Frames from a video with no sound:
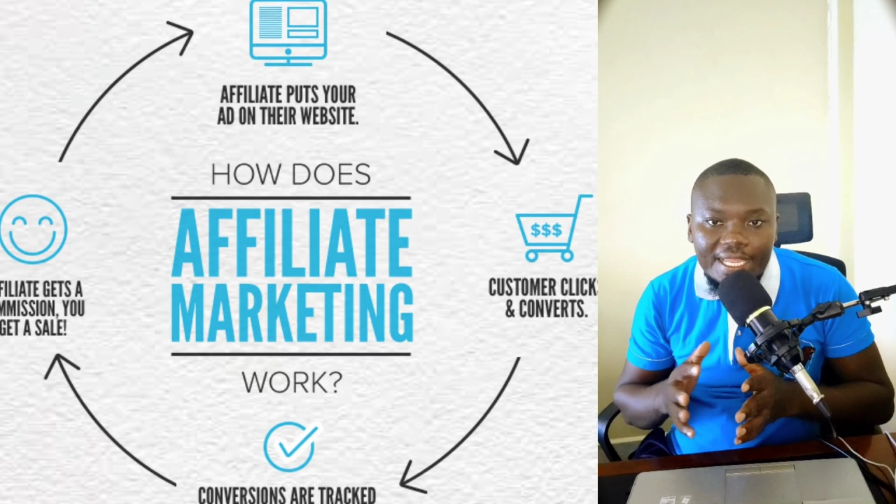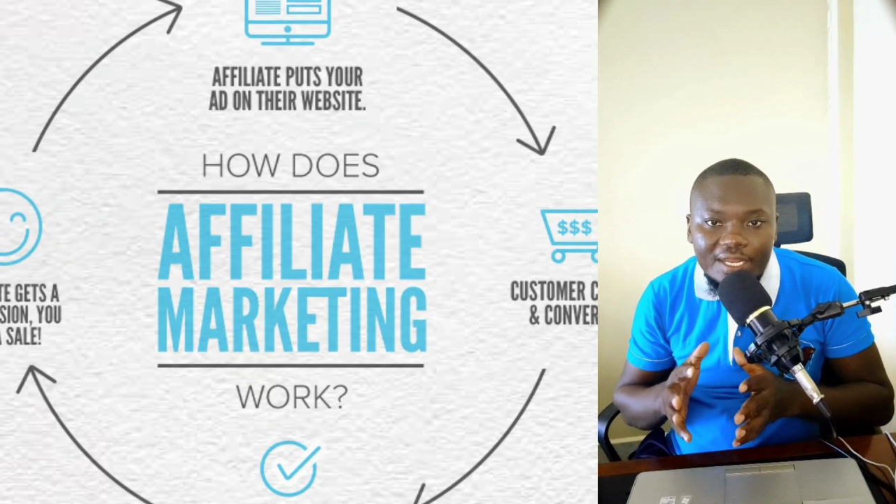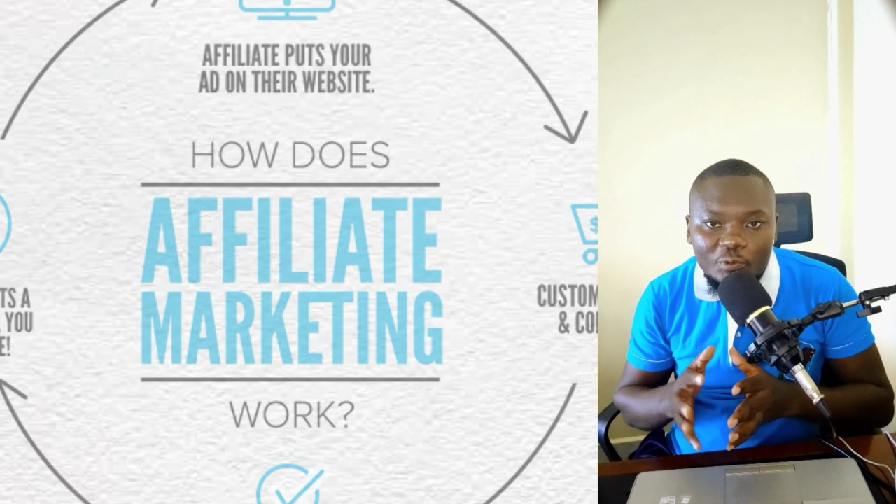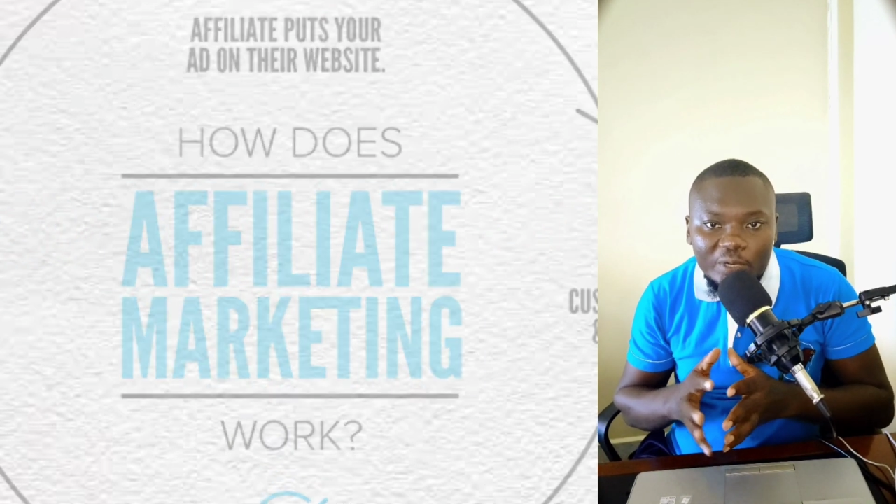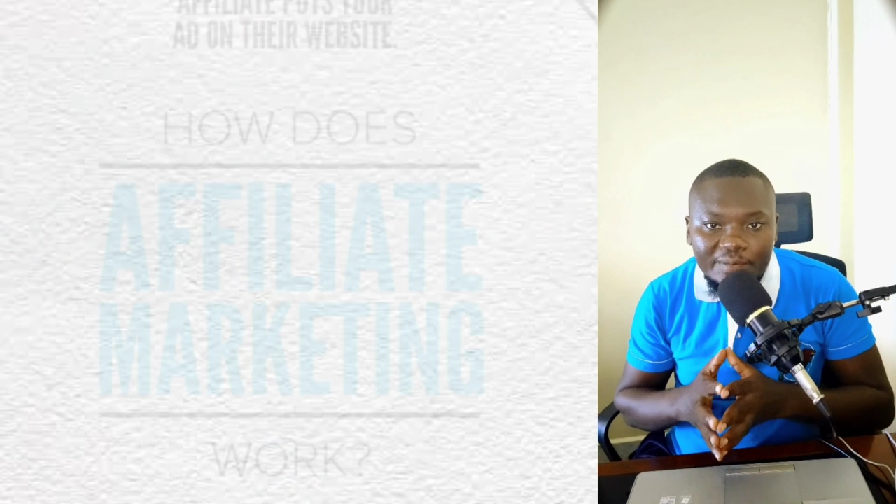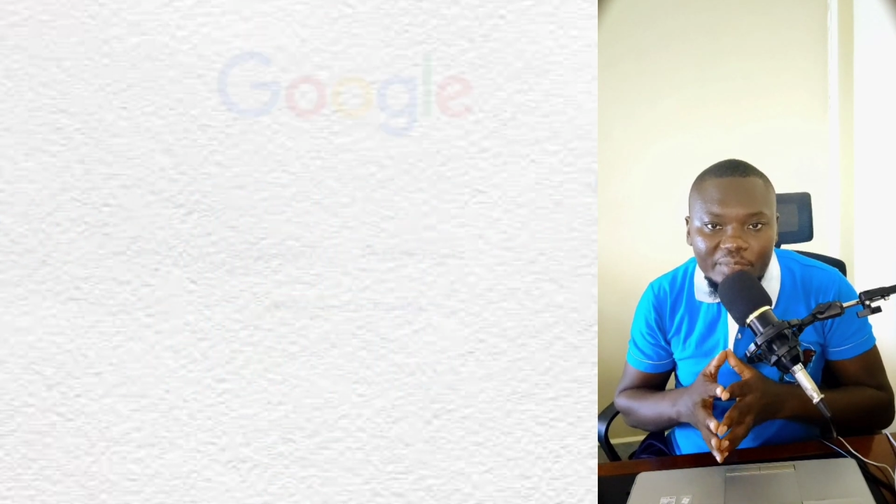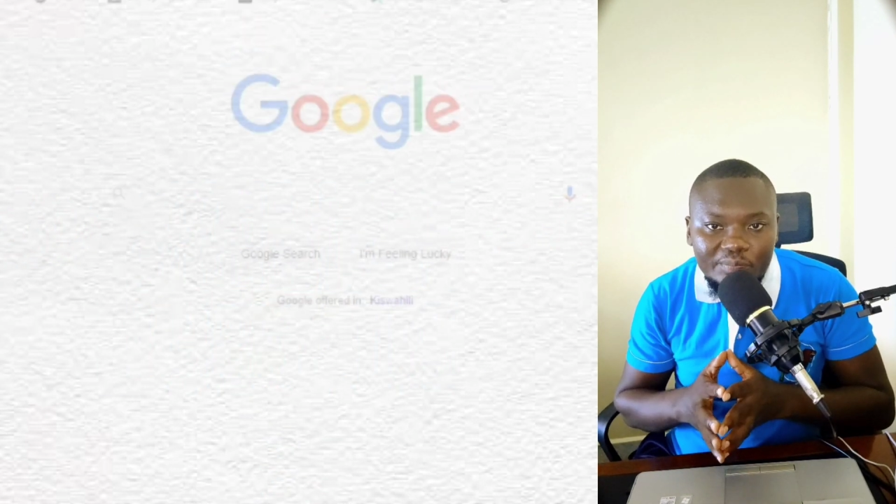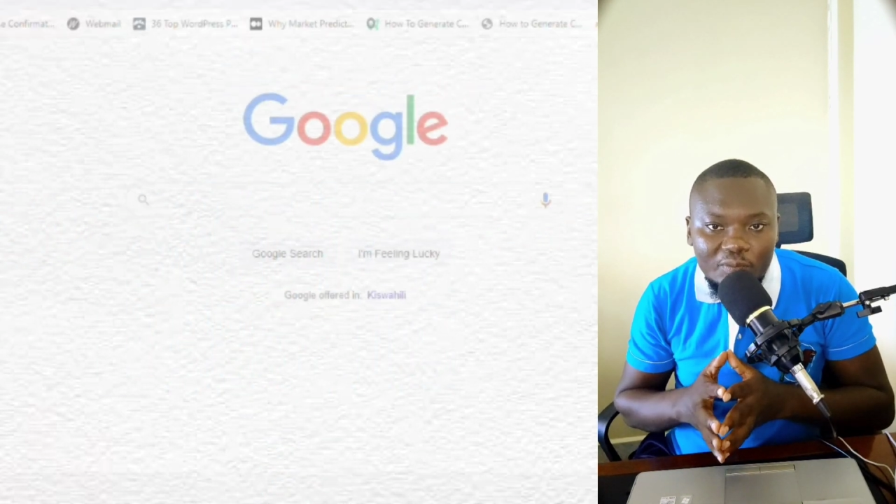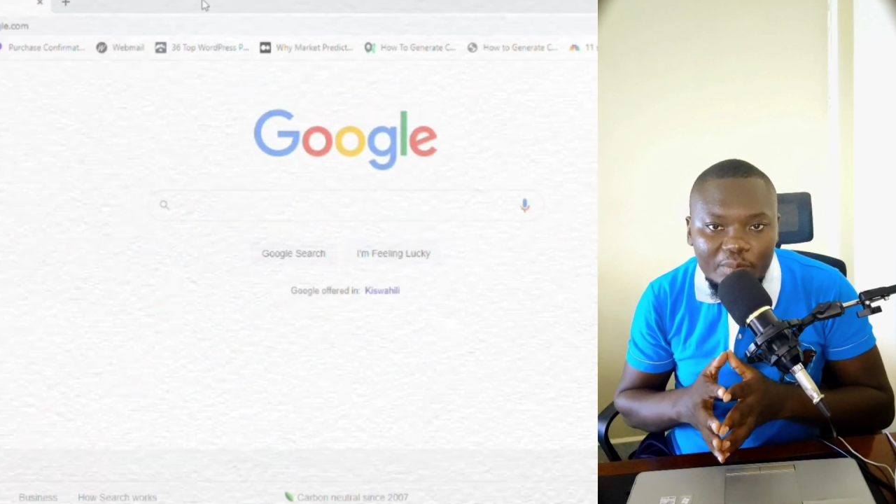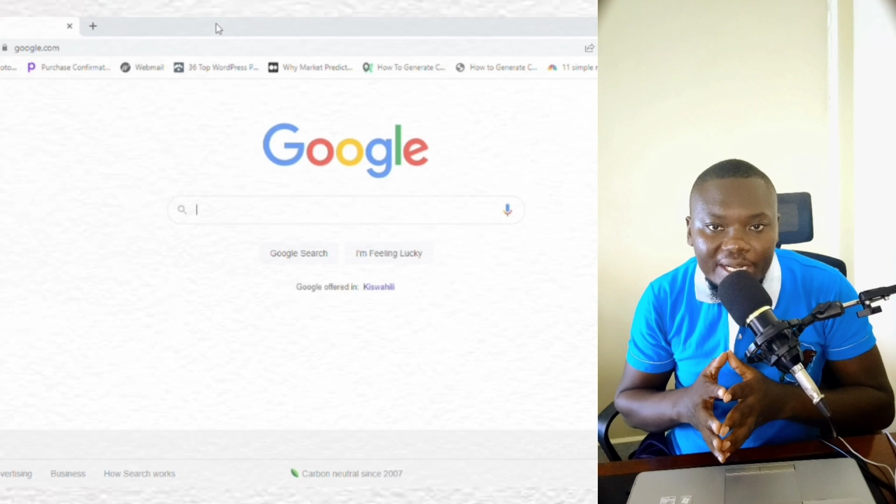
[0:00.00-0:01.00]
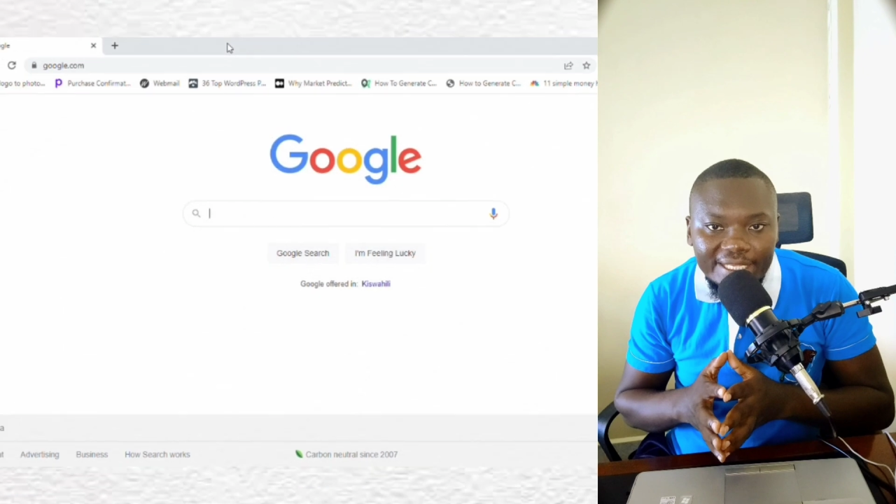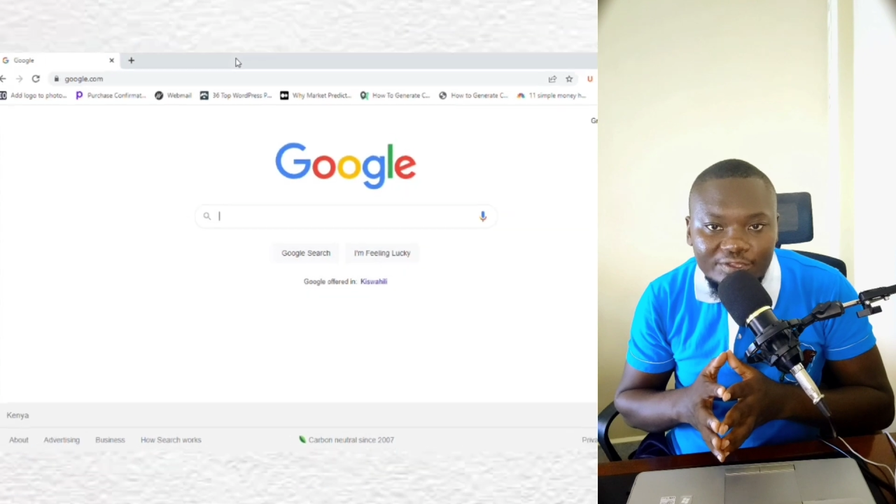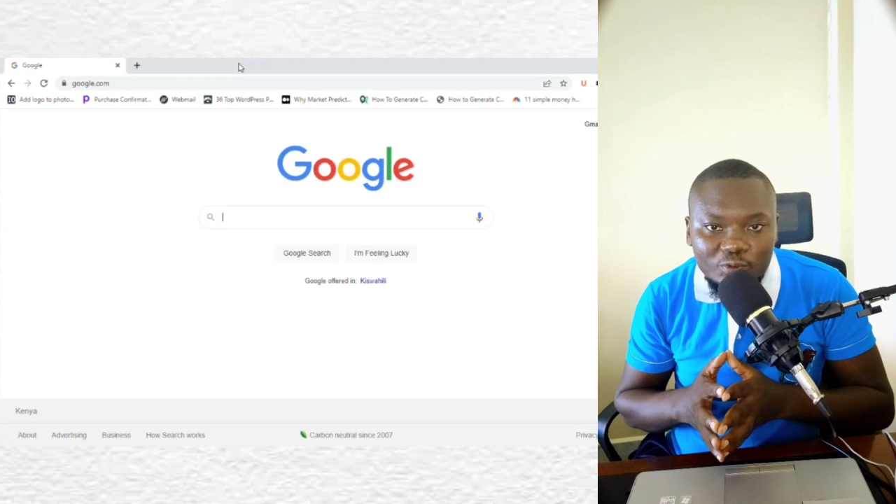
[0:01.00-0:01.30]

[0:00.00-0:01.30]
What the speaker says: And when people buy